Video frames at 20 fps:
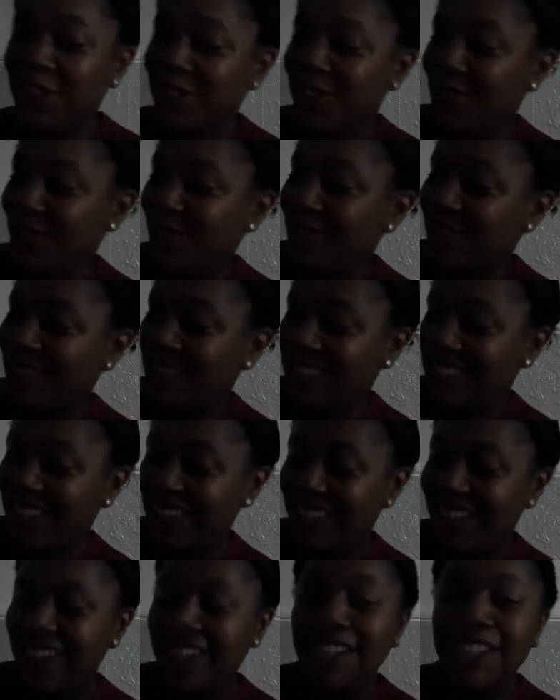Yorkshire
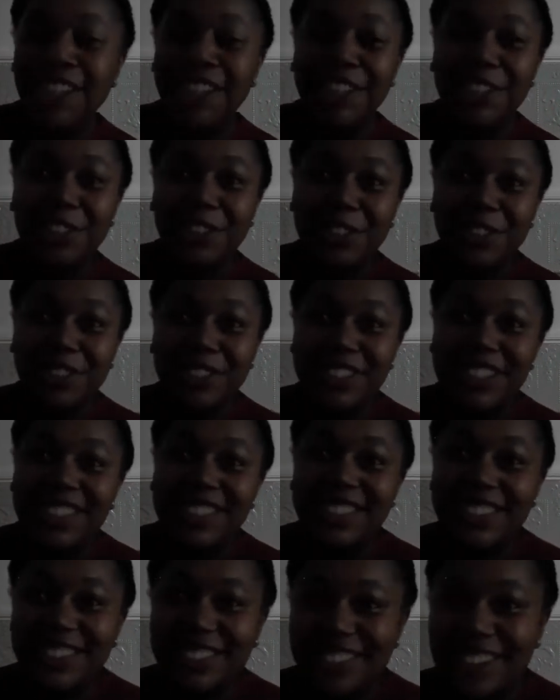tea, toast
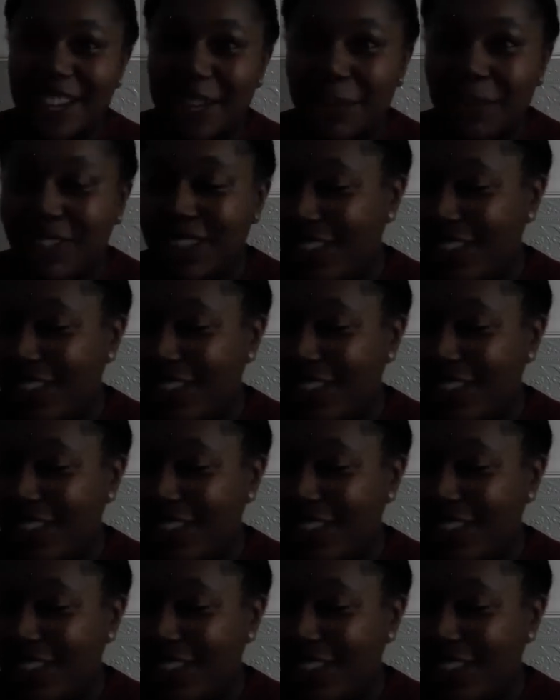and jam.